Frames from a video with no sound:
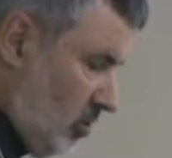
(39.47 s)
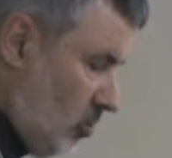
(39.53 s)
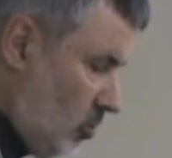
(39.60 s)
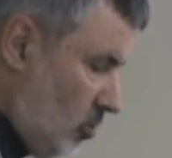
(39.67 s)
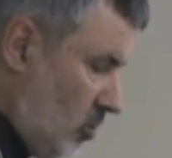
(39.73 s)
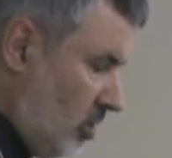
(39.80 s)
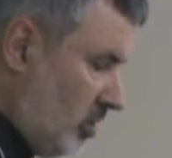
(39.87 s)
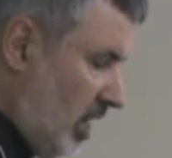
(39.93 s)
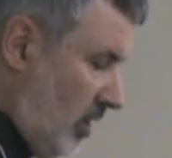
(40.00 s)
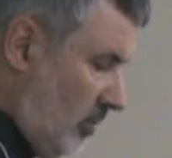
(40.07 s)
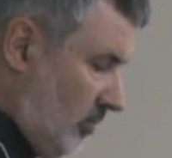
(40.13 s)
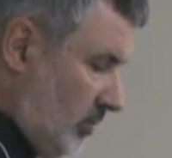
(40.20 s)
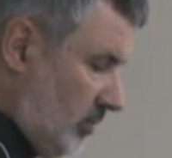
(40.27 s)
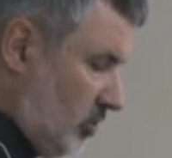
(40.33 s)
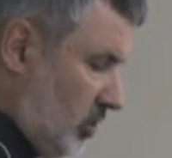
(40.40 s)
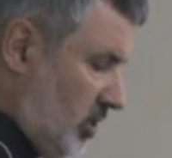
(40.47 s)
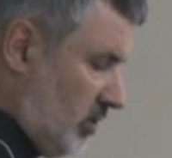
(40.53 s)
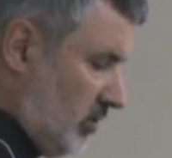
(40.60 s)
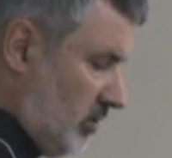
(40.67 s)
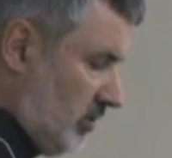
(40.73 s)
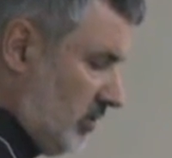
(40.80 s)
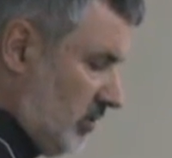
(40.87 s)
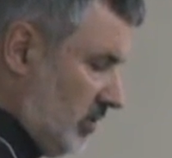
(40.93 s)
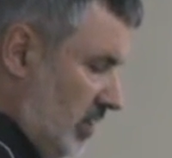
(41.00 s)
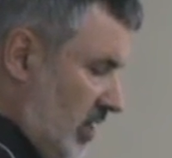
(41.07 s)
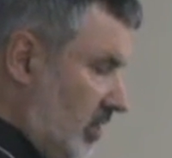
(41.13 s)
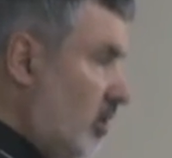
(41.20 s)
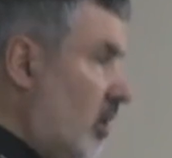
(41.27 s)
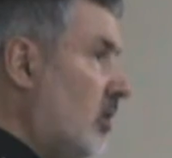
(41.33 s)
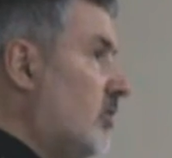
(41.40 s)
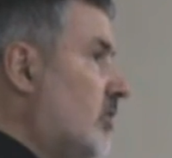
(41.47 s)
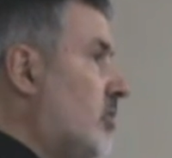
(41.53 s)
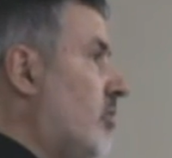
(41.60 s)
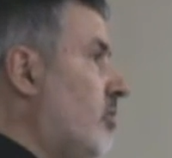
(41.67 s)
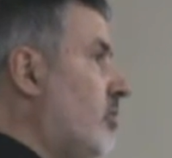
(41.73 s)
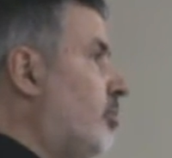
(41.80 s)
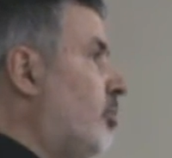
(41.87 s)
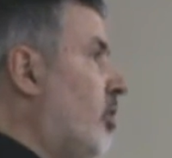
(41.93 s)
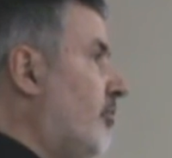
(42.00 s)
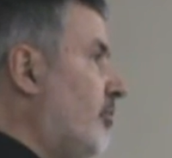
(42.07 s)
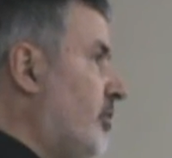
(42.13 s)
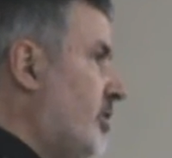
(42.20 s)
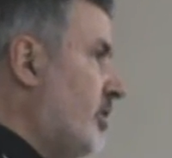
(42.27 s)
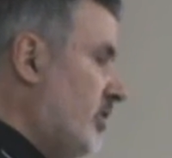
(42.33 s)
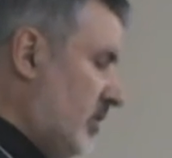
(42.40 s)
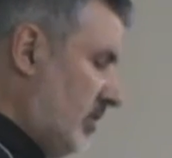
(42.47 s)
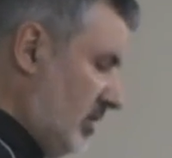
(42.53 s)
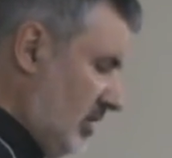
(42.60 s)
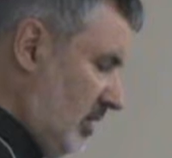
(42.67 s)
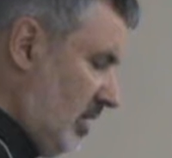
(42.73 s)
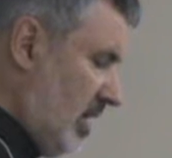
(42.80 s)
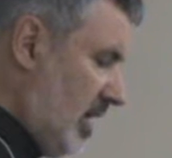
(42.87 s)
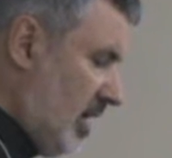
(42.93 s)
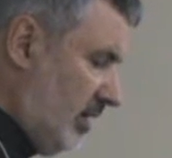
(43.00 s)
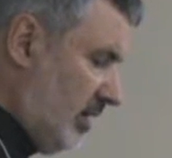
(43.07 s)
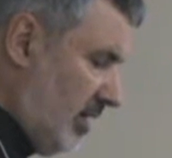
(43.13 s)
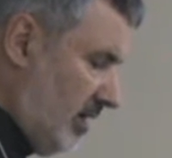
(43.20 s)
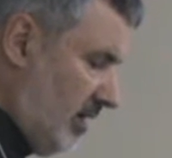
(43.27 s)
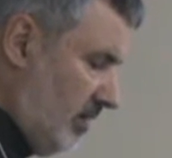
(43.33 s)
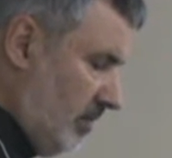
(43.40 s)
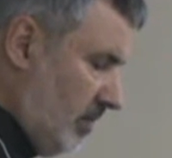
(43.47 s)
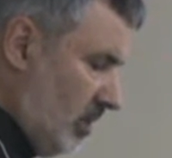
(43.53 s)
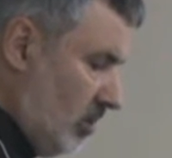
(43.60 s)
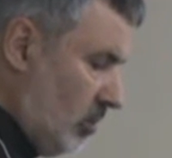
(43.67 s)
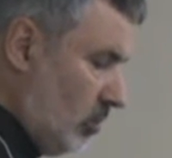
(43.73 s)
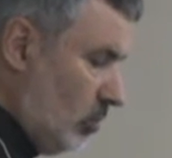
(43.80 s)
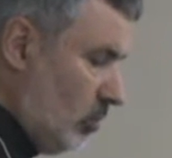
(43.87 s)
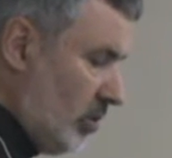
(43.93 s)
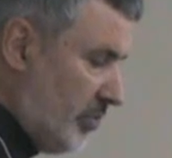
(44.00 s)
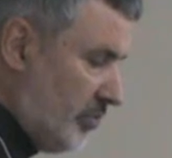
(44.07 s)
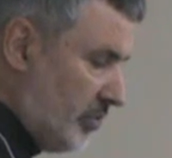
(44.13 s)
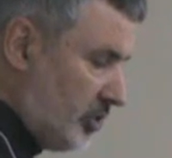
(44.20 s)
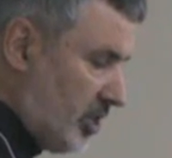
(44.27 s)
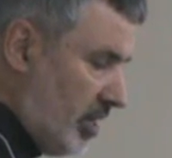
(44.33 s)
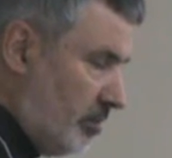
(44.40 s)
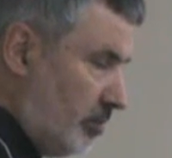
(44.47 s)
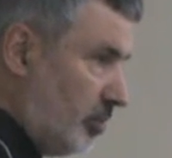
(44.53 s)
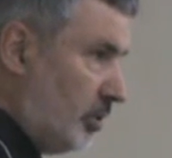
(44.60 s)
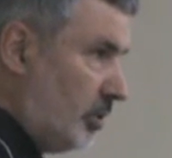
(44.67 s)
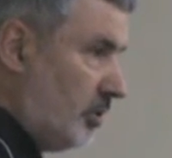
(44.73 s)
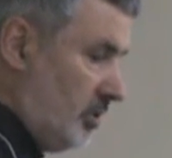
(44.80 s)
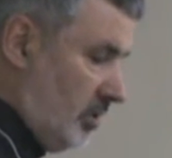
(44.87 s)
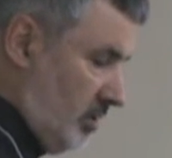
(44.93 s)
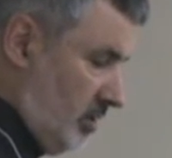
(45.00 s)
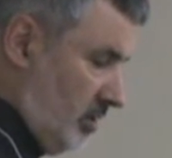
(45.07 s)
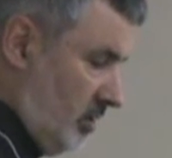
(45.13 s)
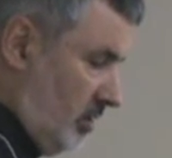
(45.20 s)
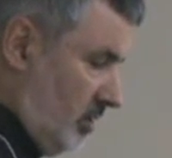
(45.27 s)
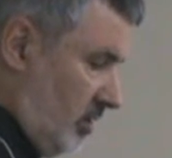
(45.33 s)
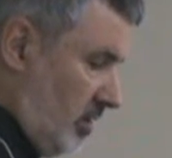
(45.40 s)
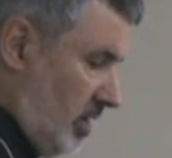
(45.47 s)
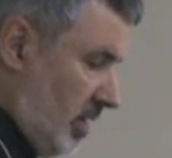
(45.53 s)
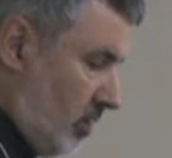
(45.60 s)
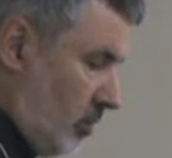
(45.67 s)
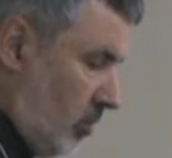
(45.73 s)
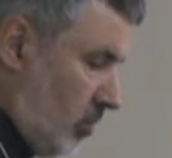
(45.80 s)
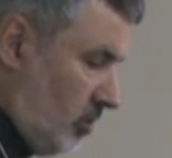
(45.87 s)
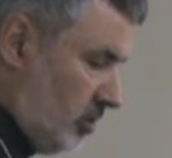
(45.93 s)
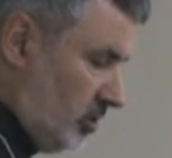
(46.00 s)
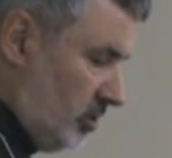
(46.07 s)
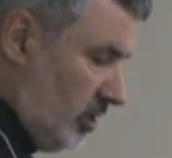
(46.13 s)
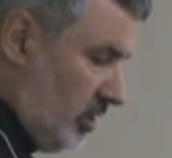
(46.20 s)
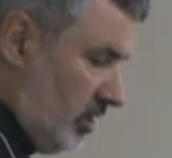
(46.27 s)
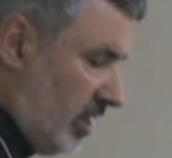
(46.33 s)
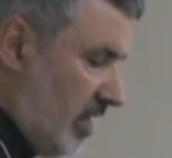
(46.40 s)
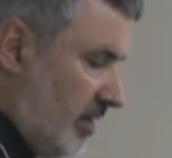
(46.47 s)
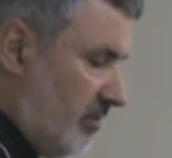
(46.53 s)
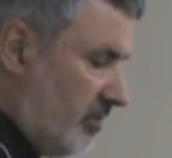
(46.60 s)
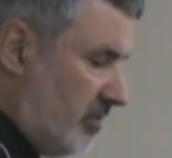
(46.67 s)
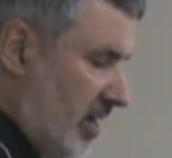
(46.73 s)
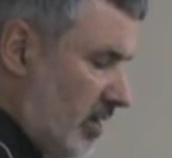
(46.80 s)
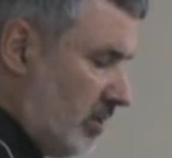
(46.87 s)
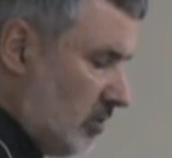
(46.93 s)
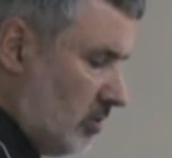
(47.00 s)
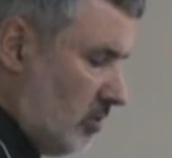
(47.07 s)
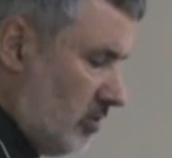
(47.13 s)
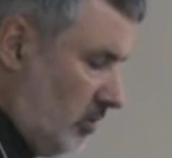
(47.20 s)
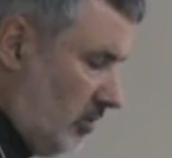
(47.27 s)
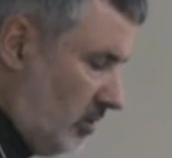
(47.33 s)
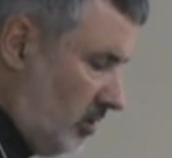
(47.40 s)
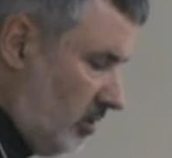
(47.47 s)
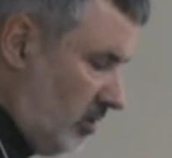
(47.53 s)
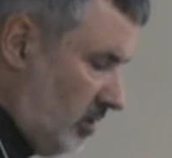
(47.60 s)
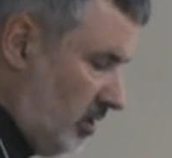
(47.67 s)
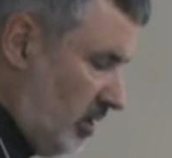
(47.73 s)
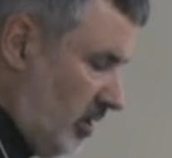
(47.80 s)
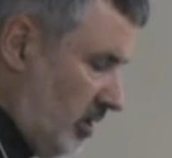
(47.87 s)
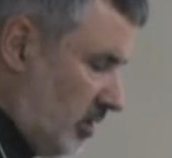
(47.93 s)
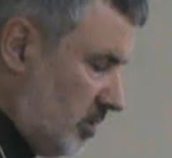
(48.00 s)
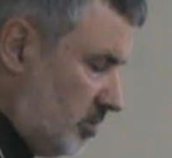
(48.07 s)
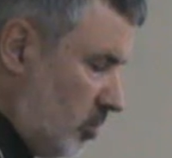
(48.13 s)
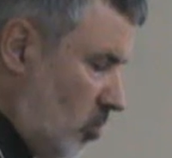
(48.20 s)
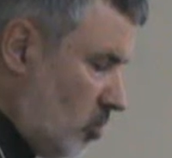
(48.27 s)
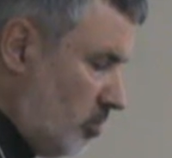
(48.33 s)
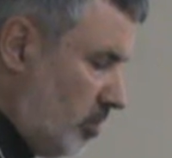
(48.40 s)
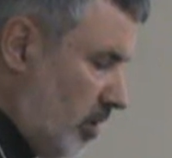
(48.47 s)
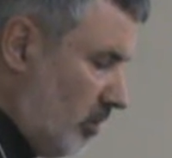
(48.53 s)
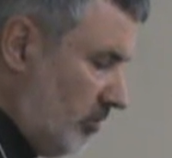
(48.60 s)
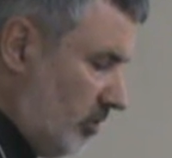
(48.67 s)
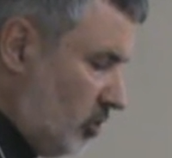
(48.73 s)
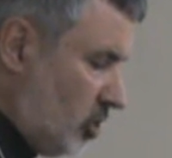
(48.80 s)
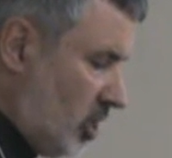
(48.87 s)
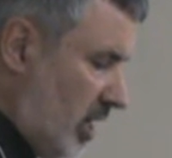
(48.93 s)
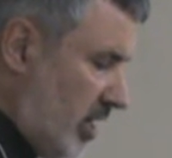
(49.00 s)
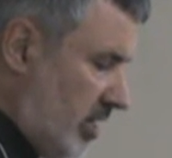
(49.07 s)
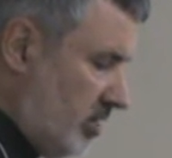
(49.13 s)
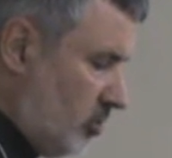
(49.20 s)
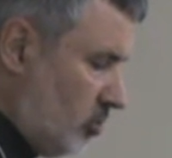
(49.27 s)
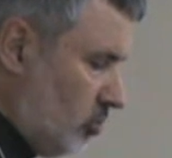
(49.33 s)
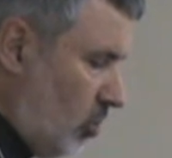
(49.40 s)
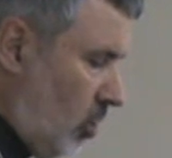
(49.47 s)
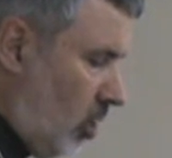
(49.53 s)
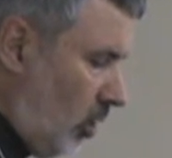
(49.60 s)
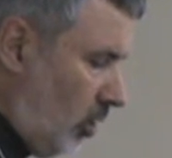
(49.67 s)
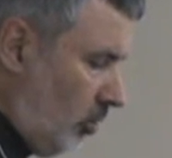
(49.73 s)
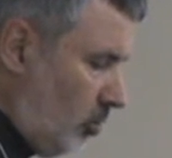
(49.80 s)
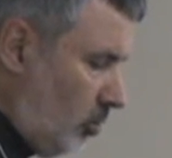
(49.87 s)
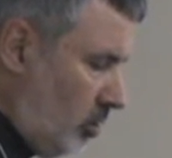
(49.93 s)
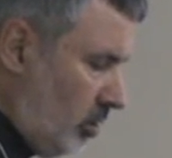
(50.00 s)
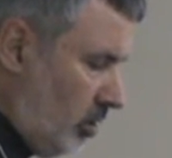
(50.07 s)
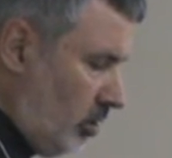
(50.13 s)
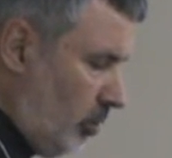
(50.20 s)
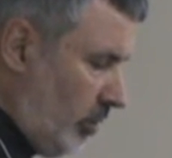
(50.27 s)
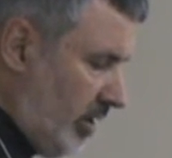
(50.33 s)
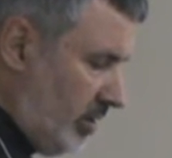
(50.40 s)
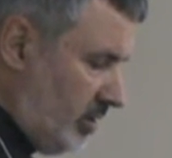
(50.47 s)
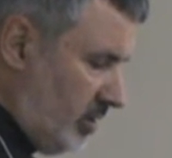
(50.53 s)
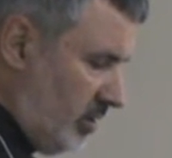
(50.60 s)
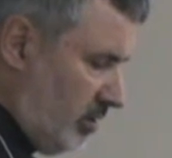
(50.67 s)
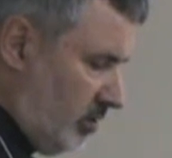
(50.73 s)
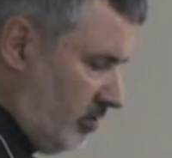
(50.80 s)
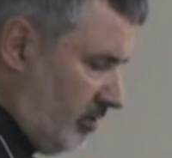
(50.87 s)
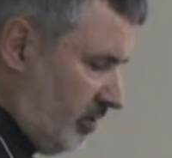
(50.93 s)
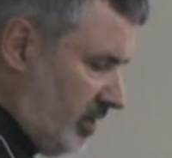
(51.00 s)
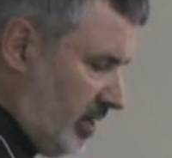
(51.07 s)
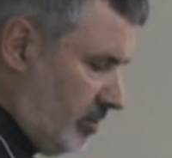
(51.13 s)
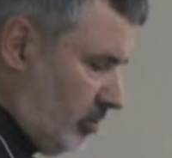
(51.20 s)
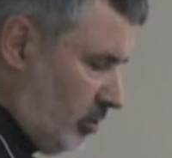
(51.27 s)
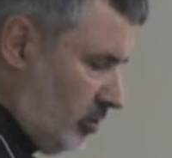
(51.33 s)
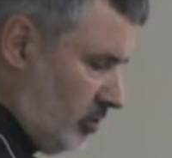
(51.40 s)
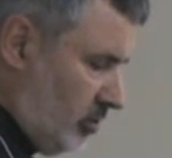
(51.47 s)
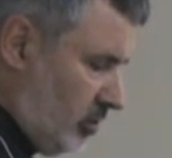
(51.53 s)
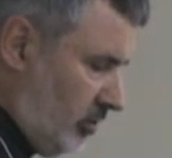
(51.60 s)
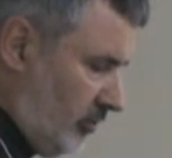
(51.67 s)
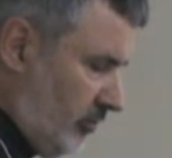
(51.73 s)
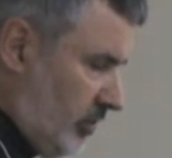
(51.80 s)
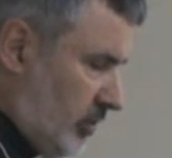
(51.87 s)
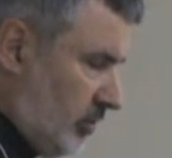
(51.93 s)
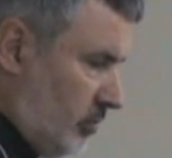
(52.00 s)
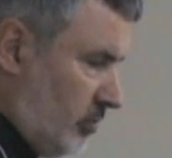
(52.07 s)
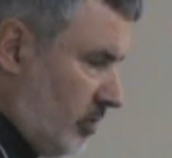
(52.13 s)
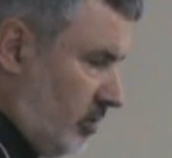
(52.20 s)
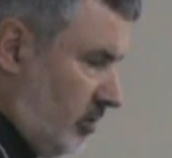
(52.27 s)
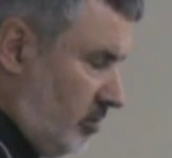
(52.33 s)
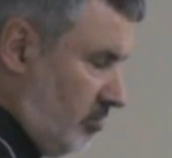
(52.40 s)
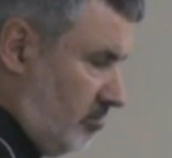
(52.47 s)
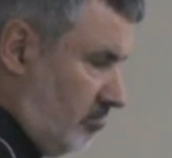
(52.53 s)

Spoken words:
who announced Jesus, and also the prophetess Anna, who in the temple, I quote, gave thanks to the Lord and spoke about the child to all who were awaiting the redemption of Israel.